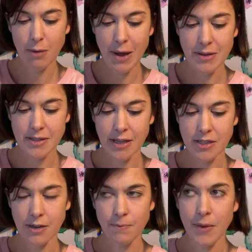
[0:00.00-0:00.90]
About
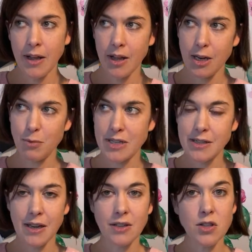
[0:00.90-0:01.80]
section and you press
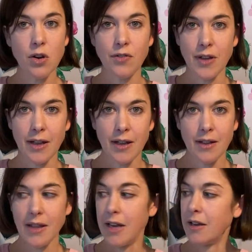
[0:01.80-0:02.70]
the link to Ko-fi,
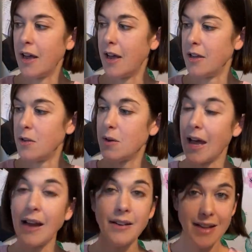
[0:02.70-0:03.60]
then uh, you
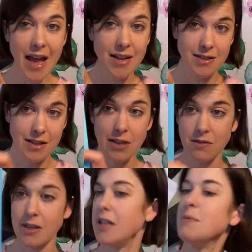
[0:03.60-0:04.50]
can get Theatre
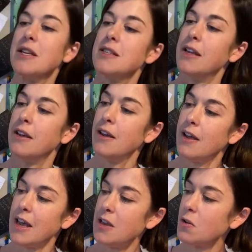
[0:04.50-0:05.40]
of Science magazine
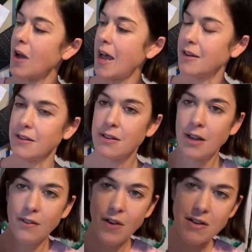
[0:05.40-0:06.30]
in your hand
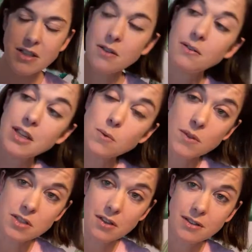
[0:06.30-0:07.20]
very soon. This
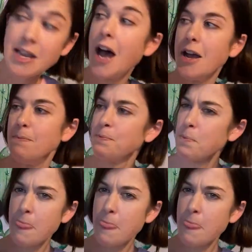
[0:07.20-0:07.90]
one's on time.